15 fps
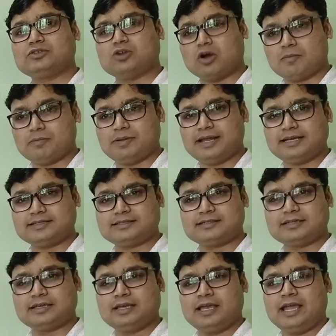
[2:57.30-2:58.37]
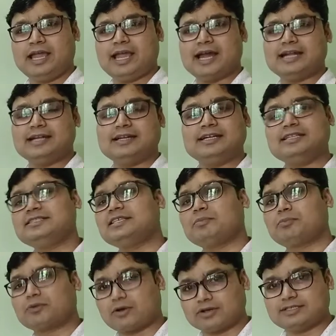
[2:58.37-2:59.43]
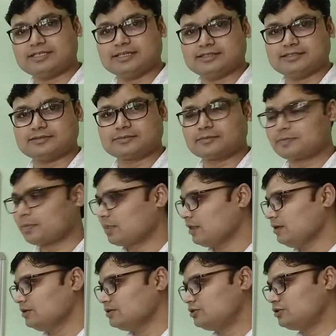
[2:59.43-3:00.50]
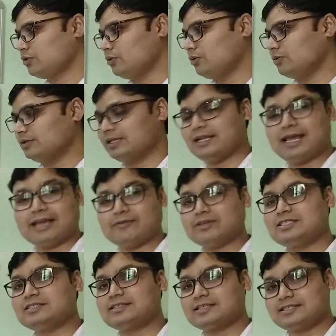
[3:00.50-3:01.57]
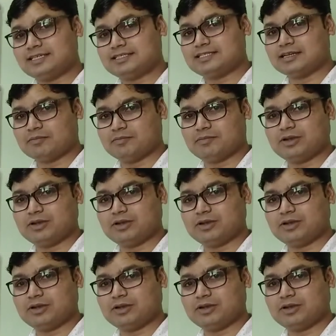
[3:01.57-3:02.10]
complex and it is a process. So the language is a system